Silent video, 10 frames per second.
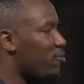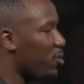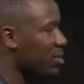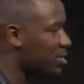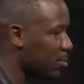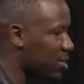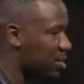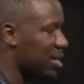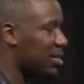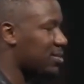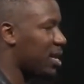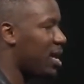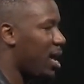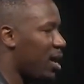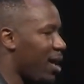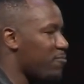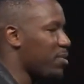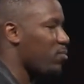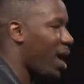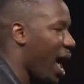you've heard some of the things that have
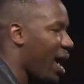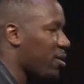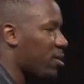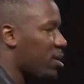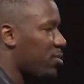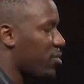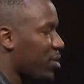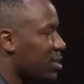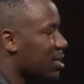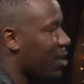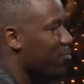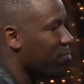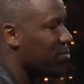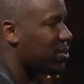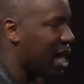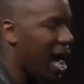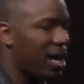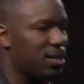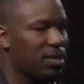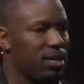been read or the things that I've
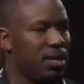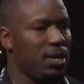said, and